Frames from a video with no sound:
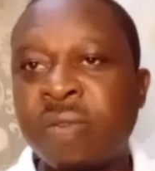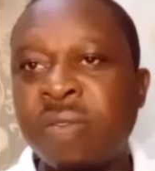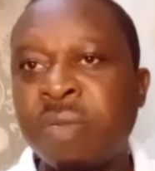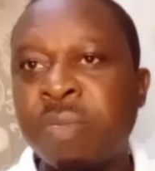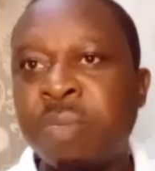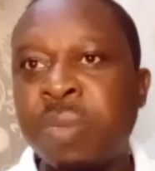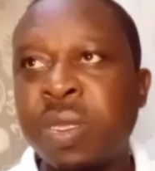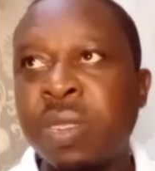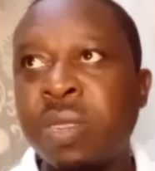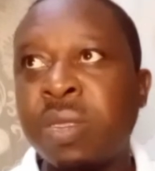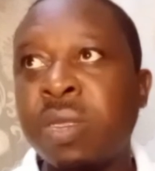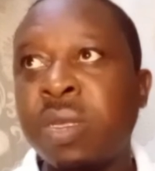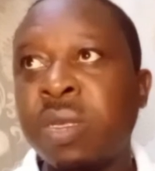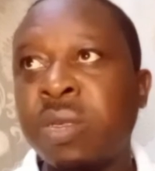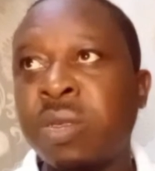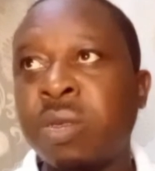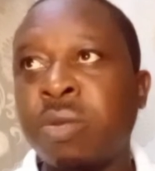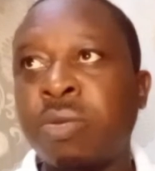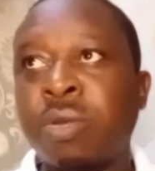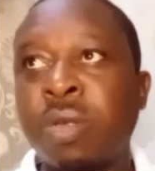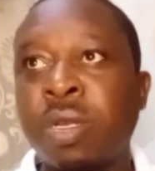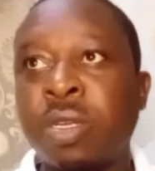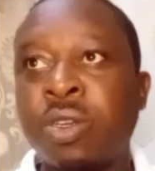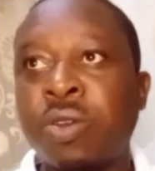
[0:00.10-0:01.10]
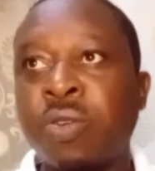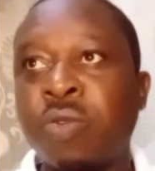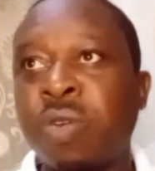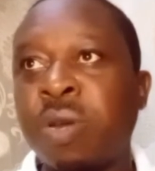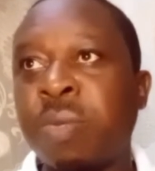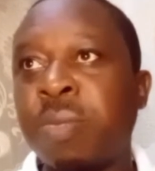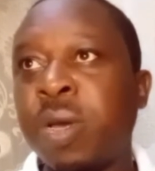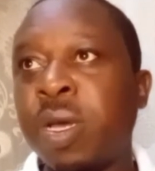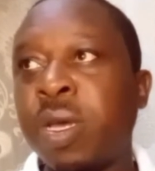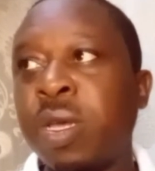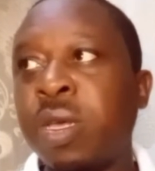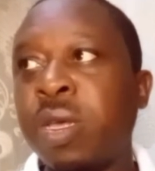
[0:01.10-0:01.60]
you been in a situation
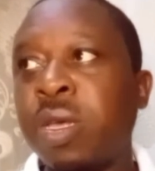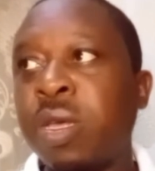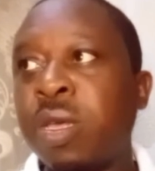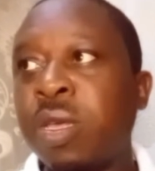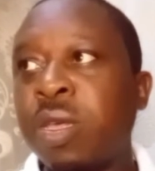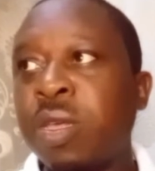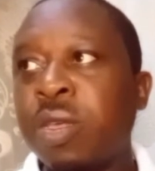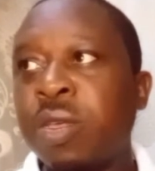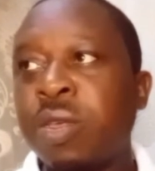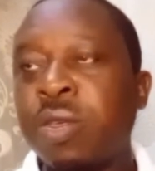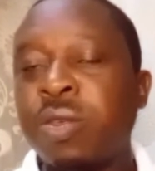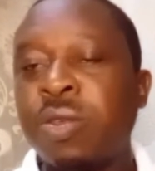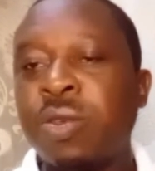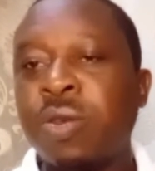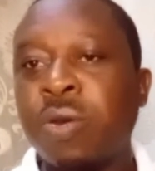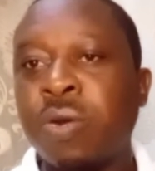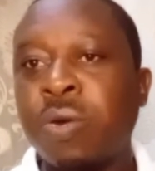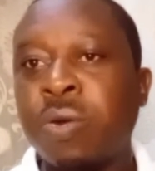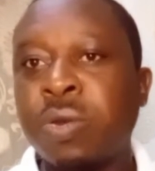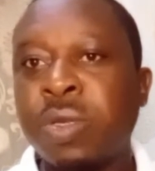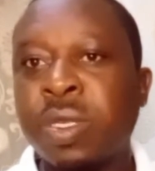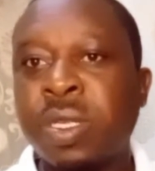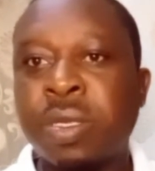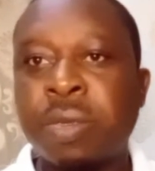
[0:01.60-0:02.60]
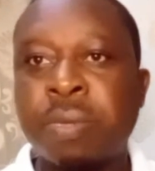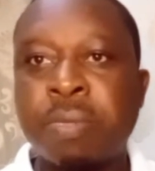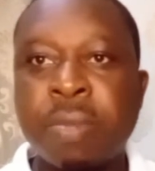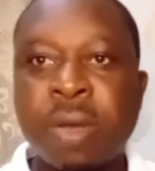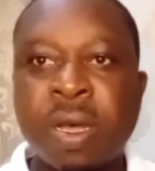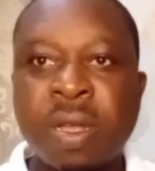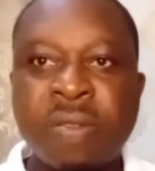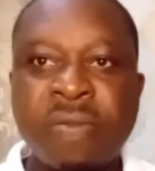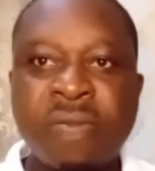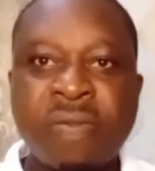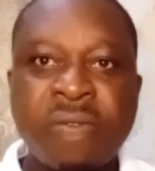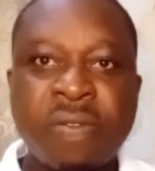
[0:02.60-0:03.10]
whereby your
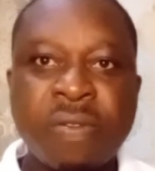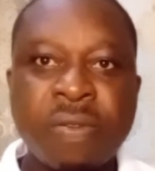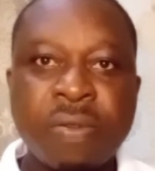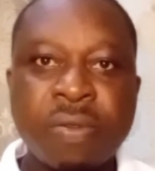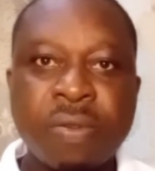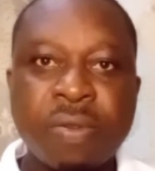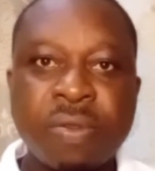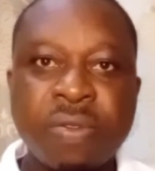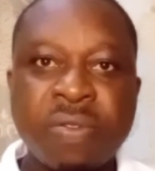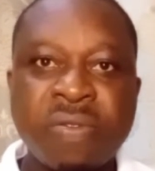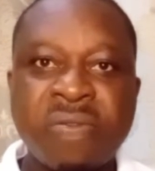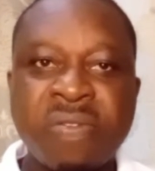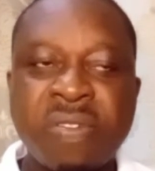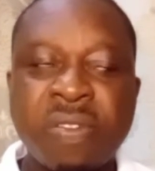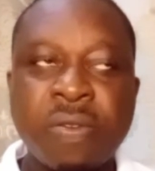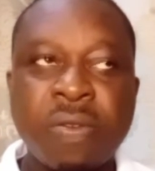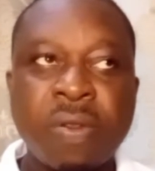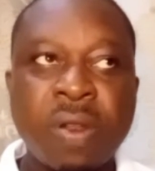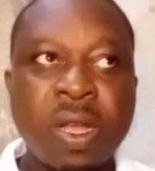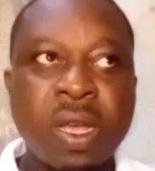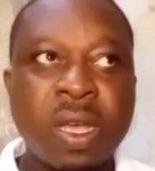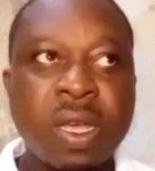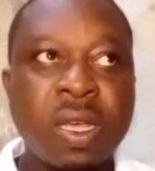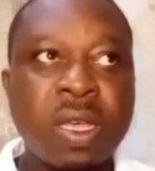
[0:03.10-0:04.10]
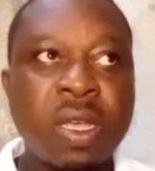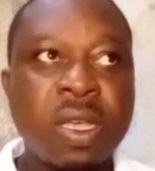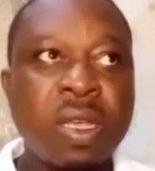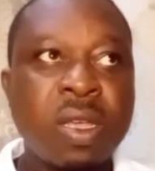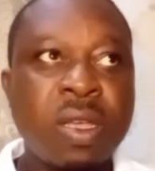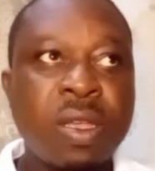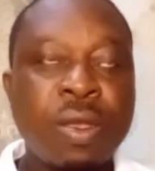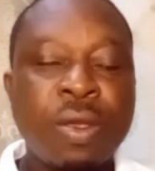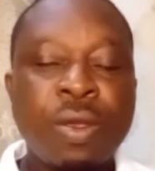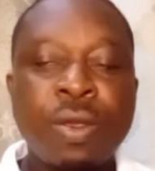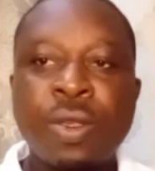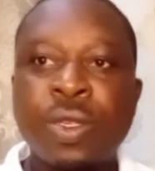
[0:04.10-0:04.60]
smartphone, you feel like
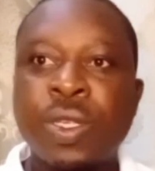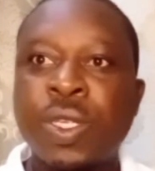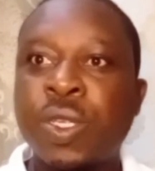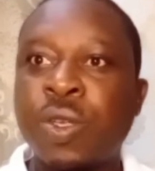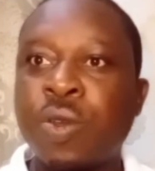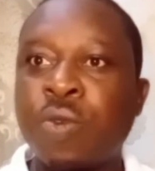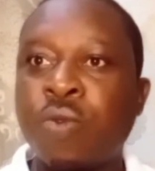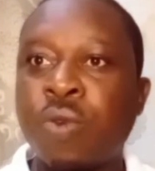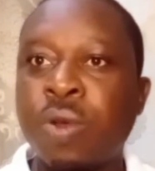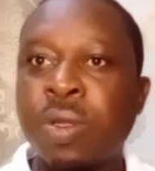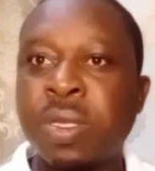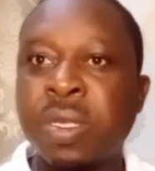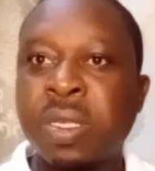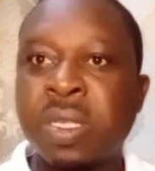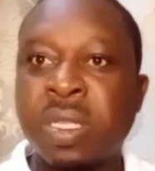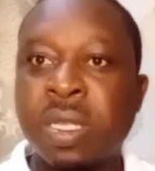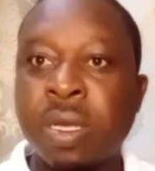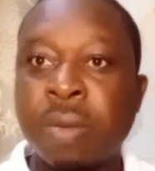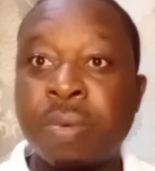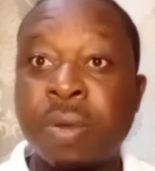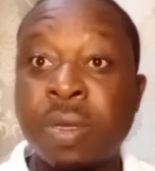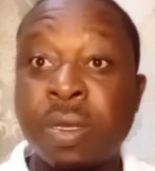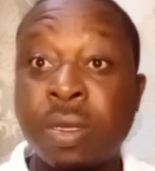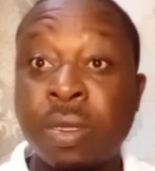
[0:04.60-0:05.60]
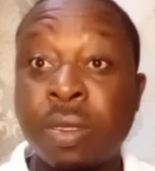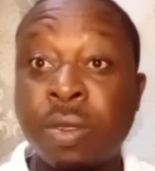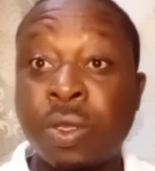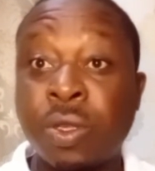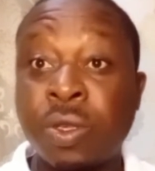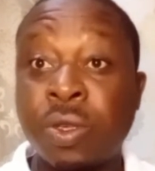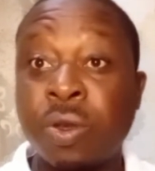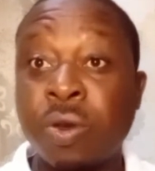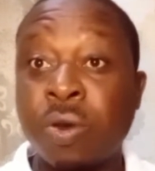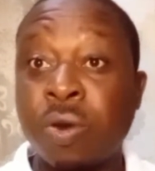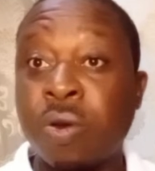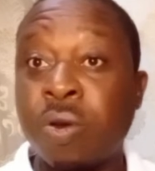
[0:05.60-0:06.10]
someone is tapping
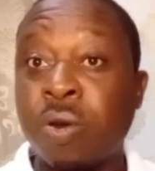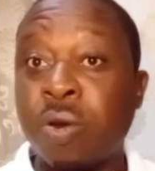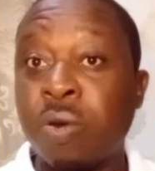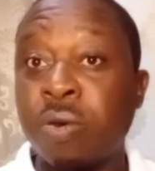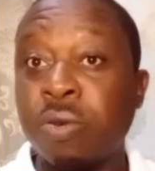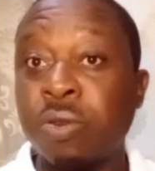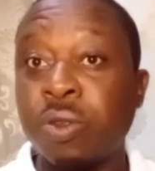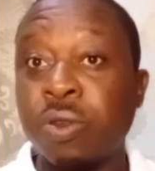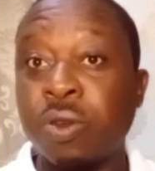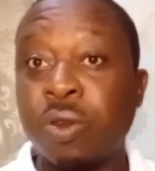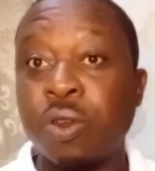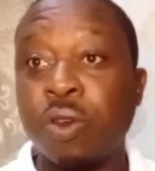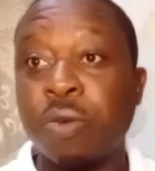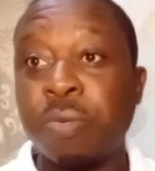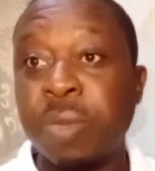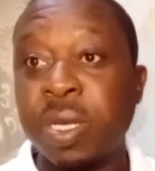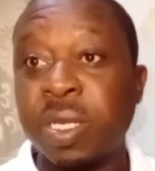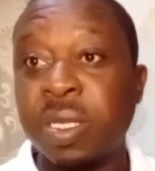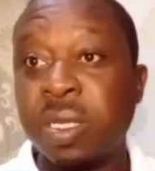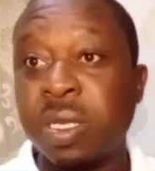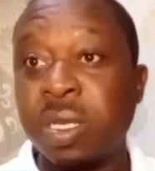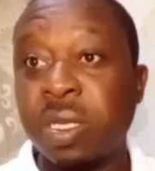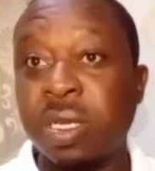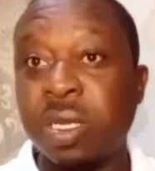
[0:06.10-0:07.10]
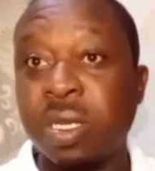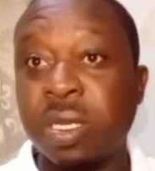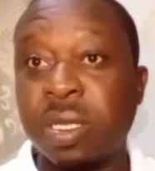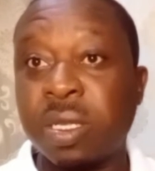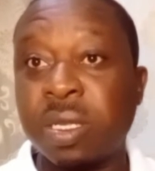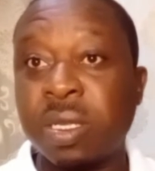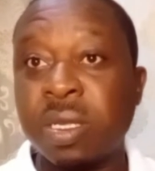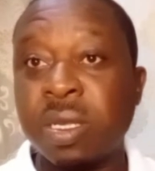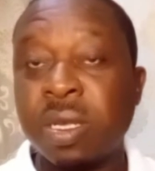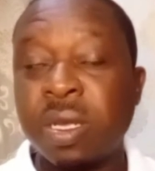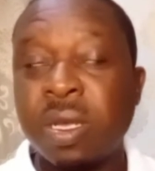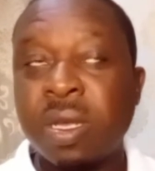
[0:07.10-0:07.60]
into your calls or your
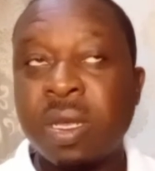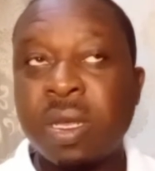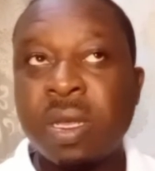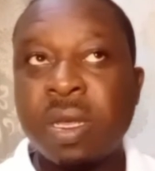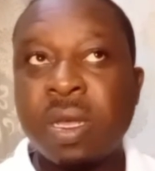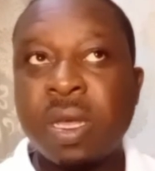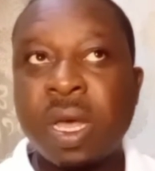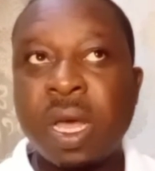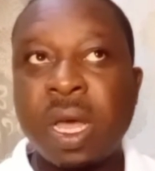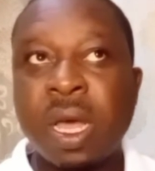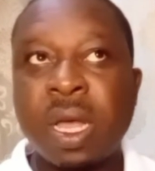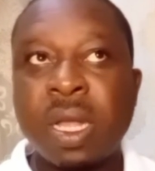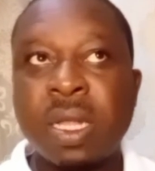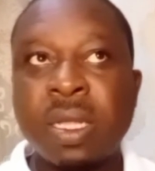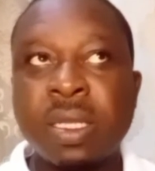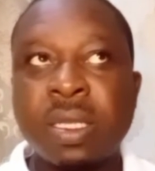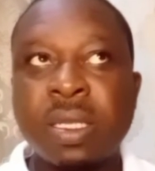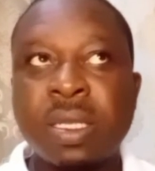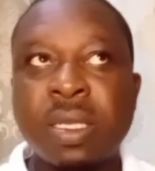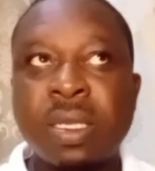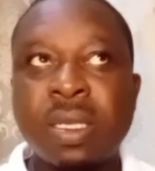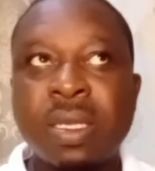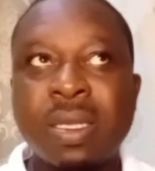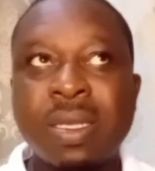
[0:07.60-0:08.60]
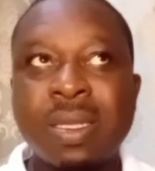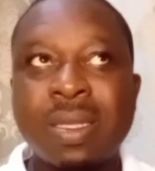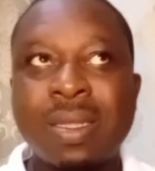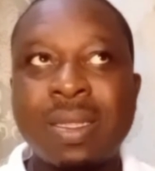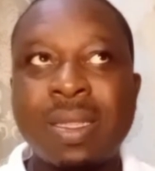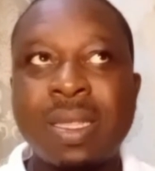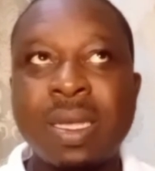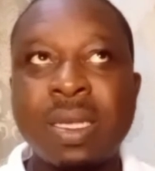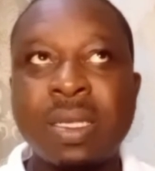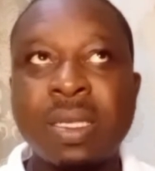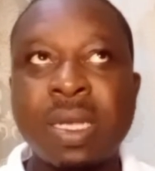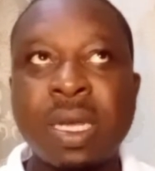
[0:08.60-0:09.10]
messages, and
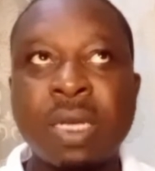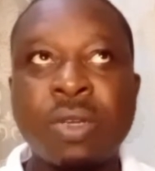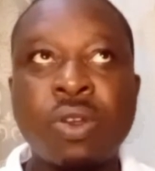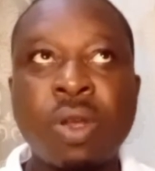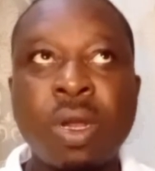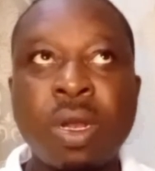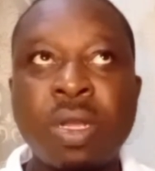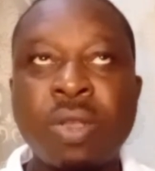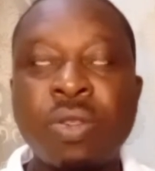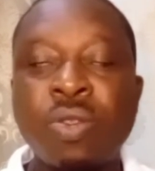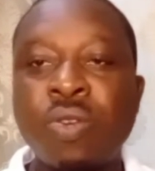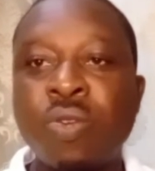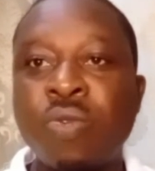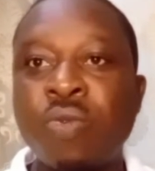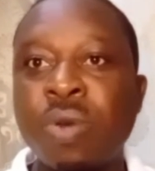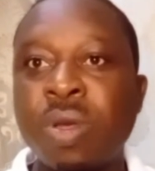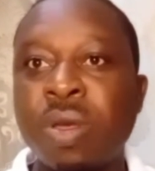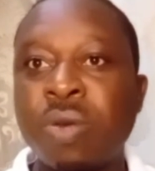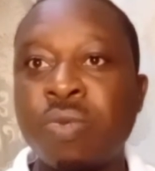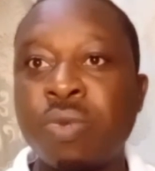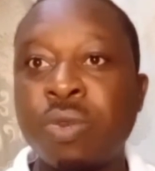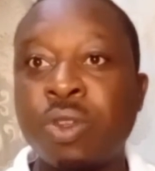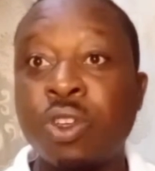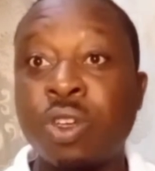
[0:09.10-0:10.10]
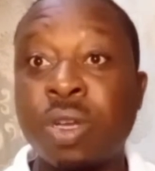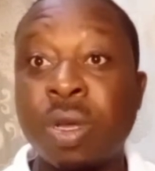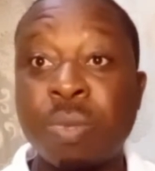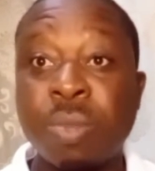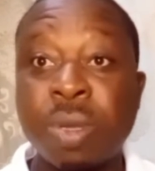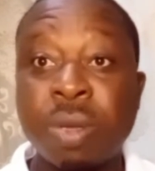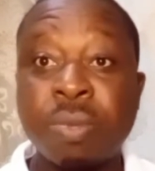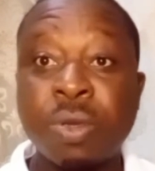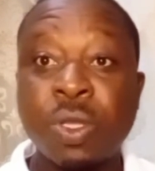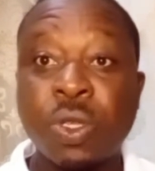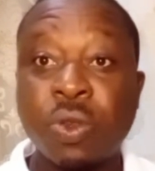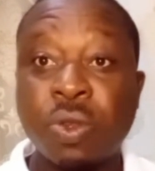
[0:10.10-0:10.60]
there's actually no way in which you can be
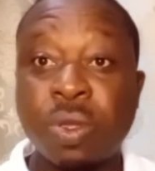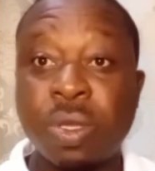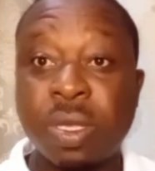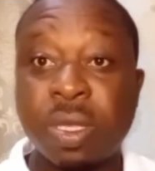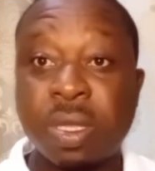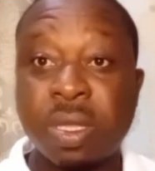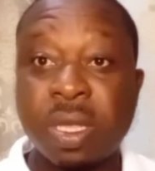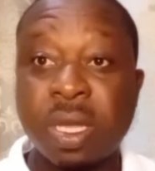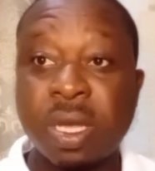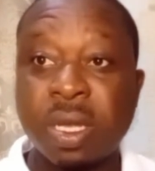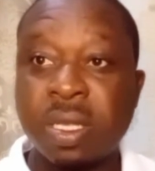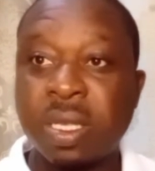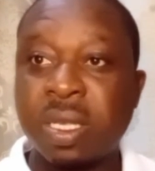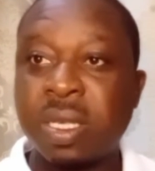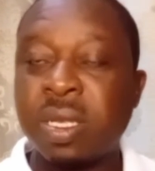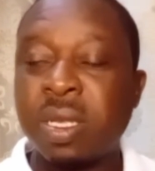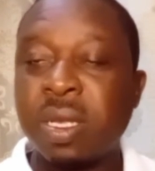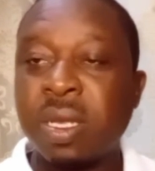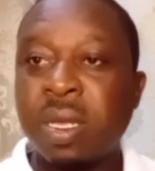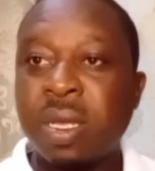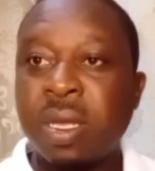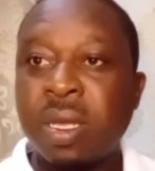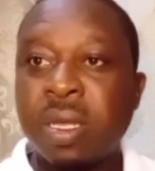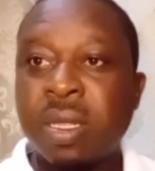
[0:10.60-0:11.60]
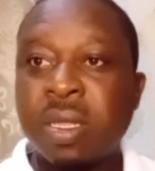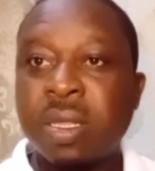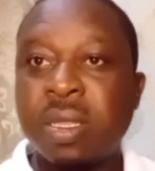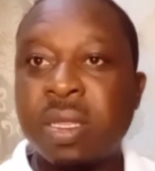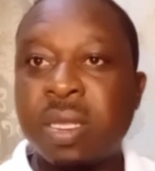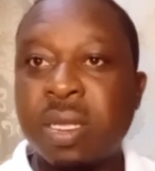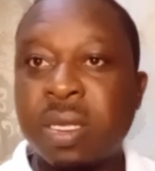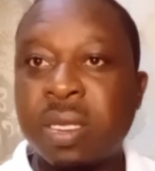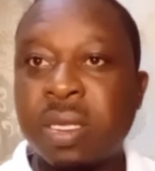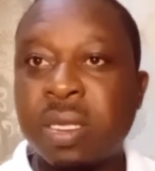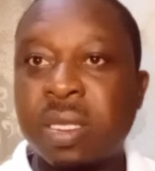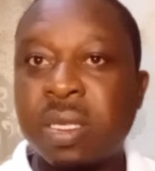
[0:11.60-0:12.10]
able to detect
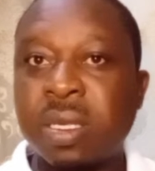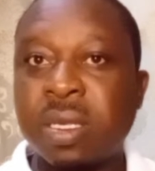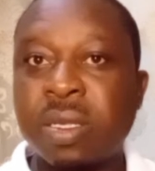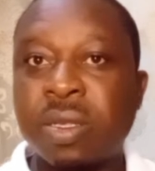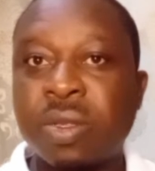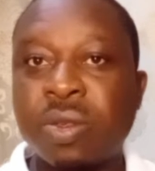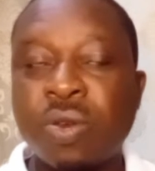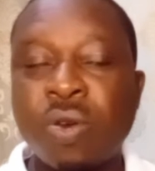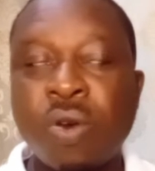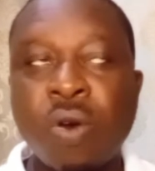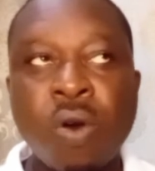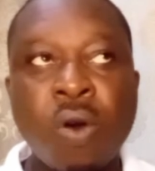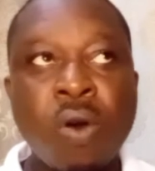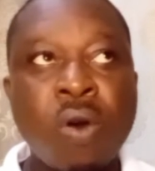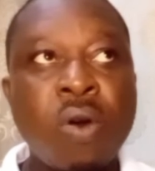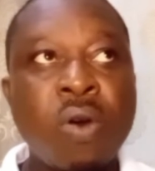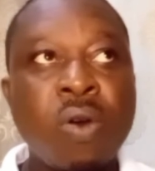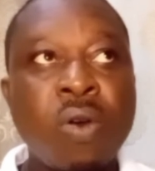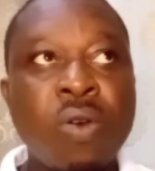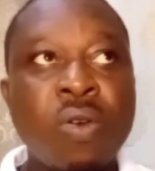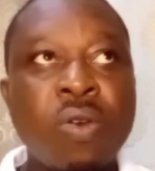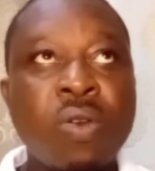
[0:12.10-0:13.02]
these things? Or